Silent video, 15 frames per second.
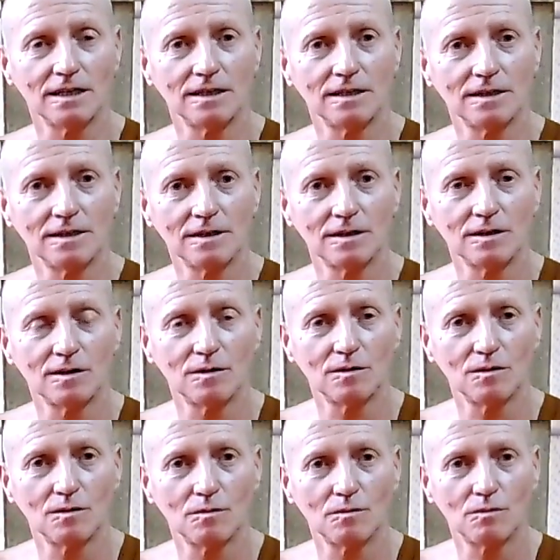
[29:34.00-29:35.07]
brought
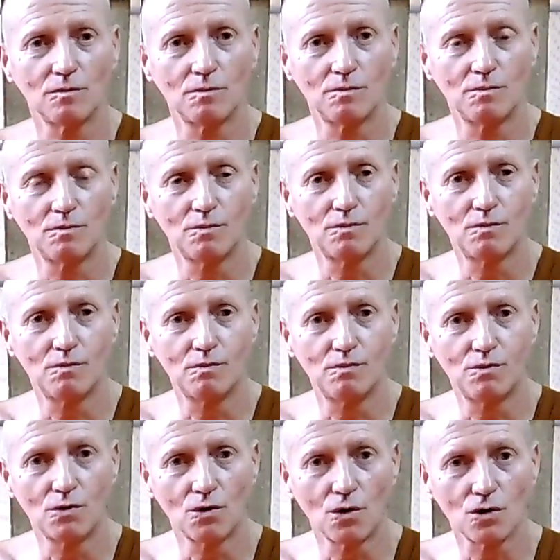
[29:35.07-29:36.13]
us towards
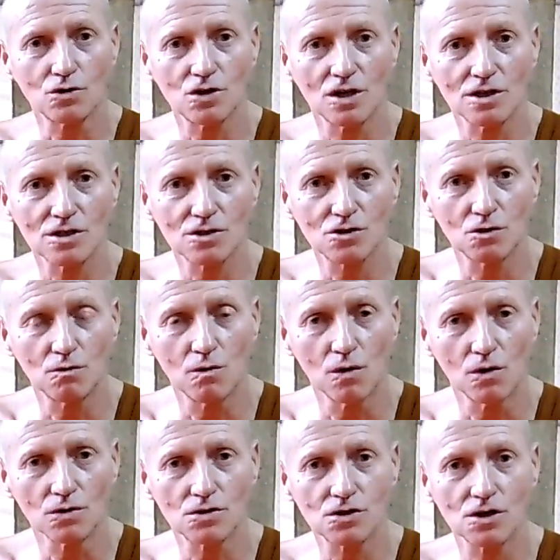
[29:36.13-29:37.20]
looking at the
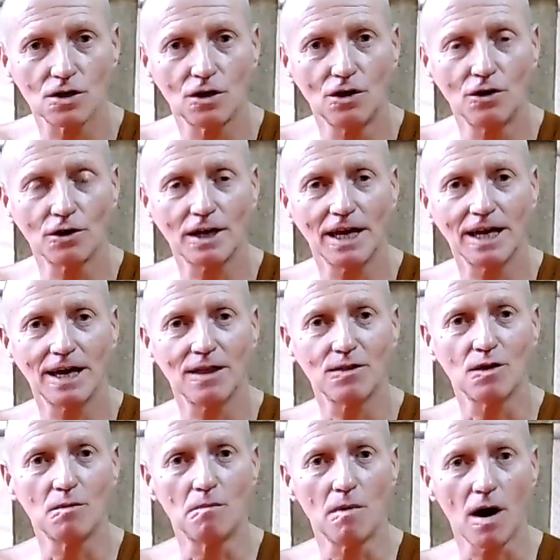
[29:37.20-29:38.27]
mind and all of that
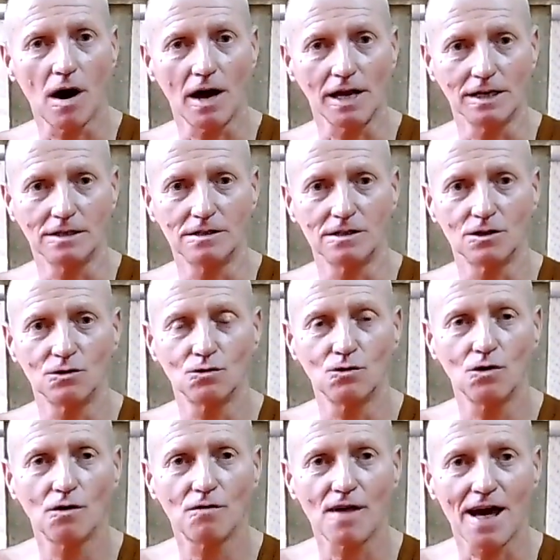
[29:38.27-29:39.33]
thinking
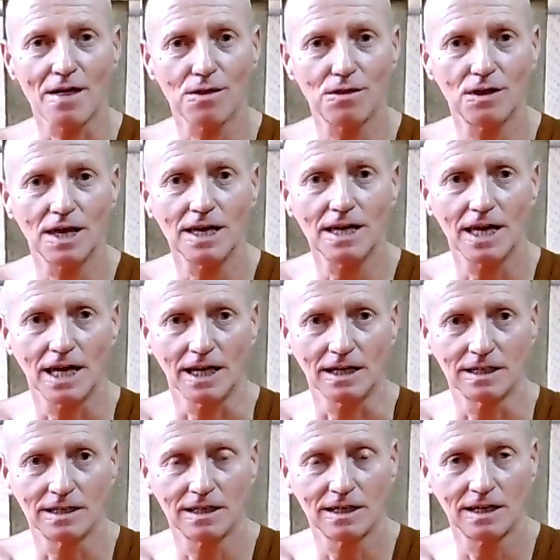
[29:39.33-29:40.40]
activity
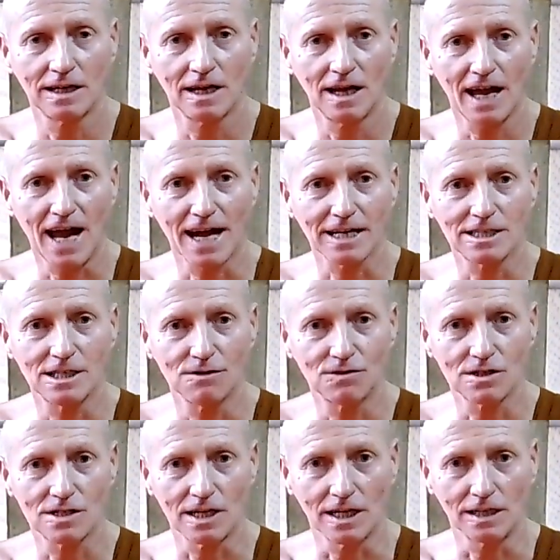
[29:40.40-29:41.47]
that is going
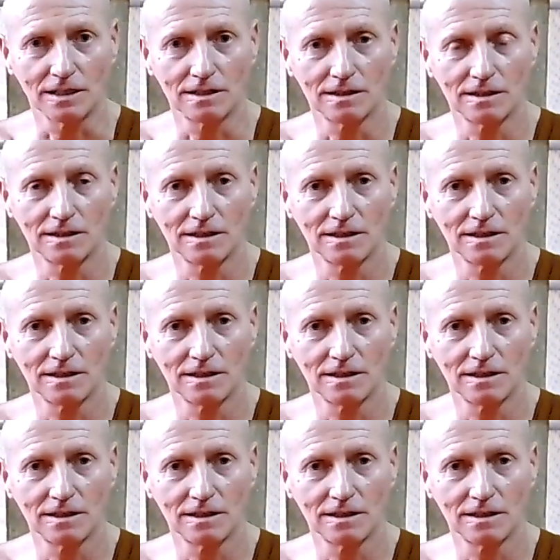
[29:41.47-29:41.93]
on there.